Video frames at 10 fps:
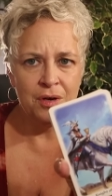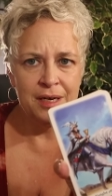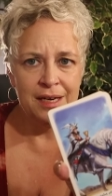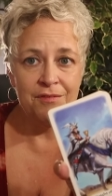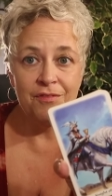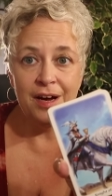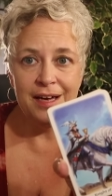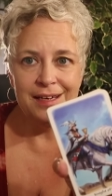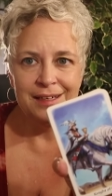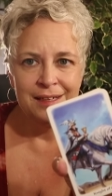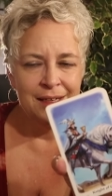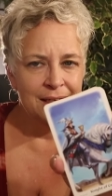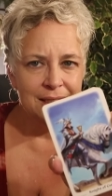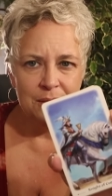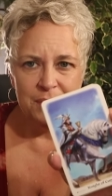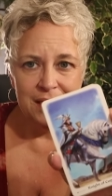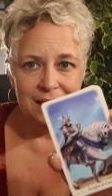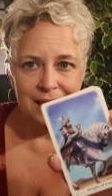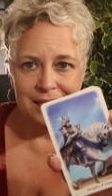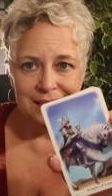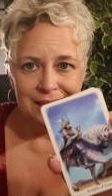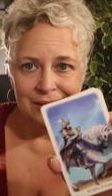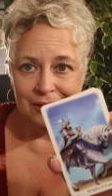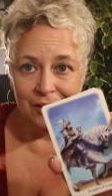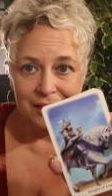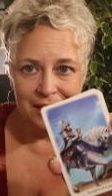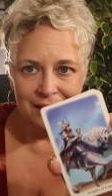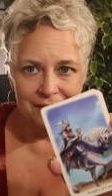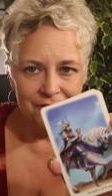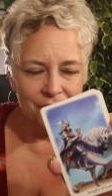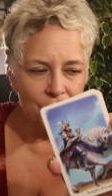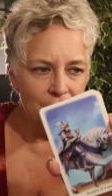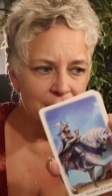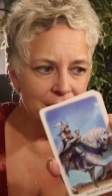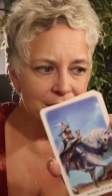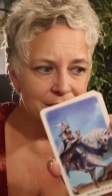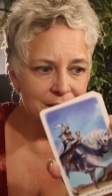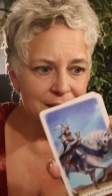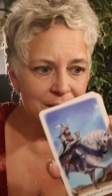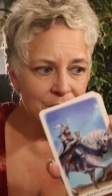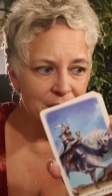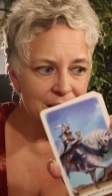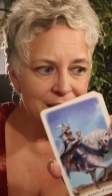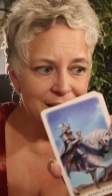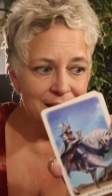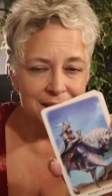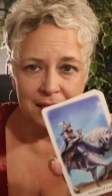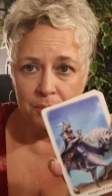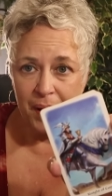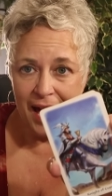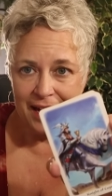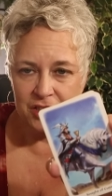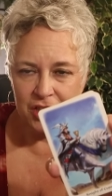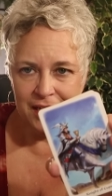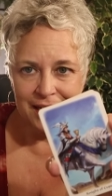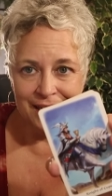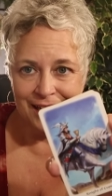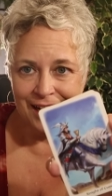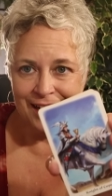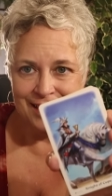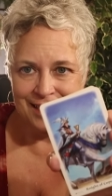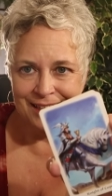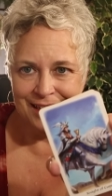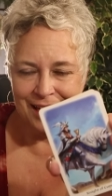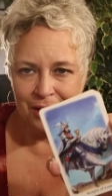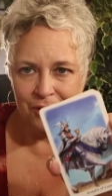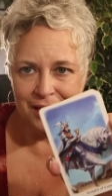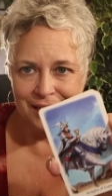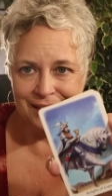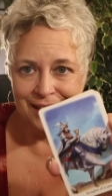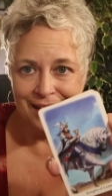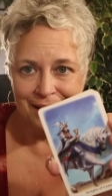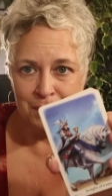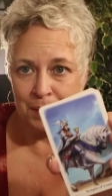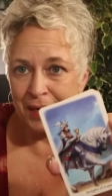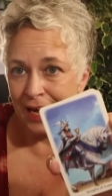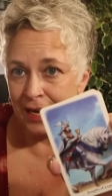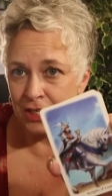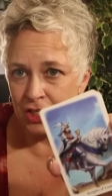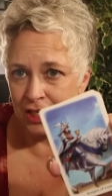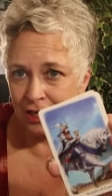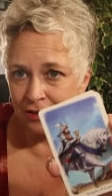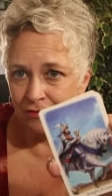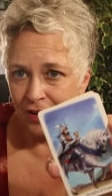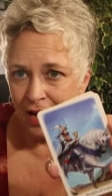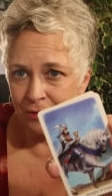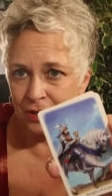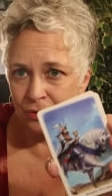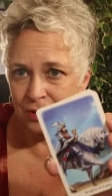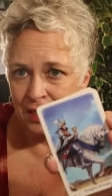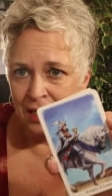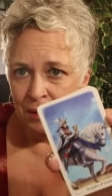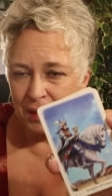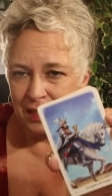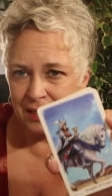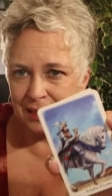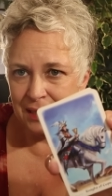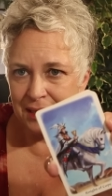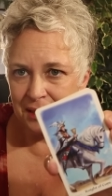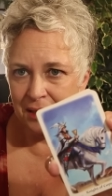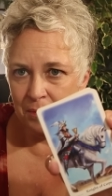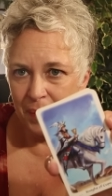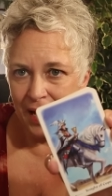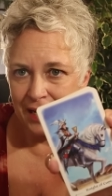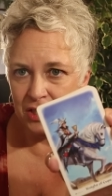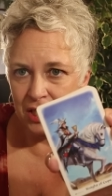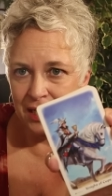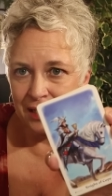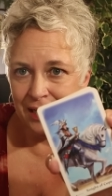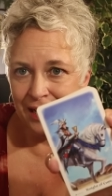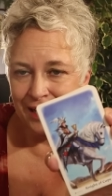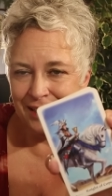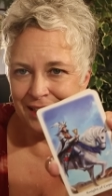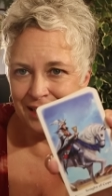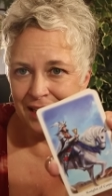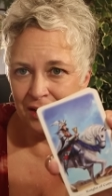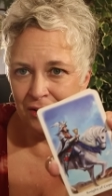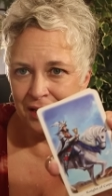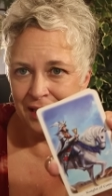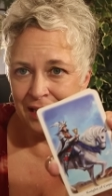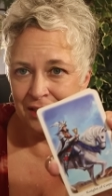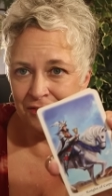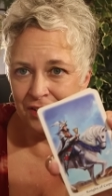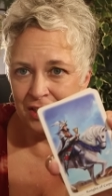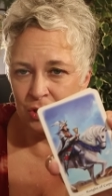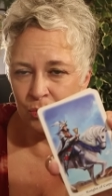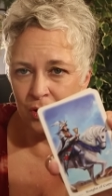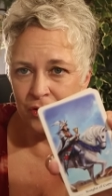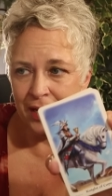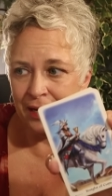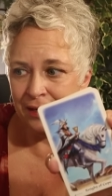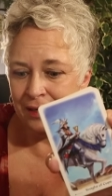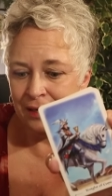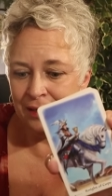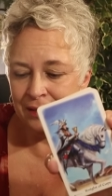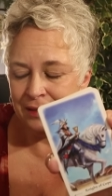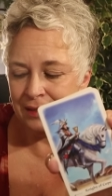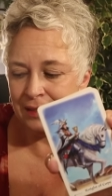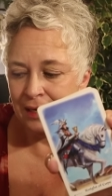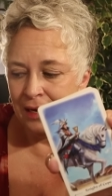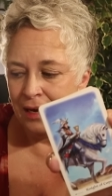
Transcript: or an invite. Somebody that is looking for somebody that is compassionate and kind and caring that maybe has shared values because this is a compassionate, kind, and caring individual that is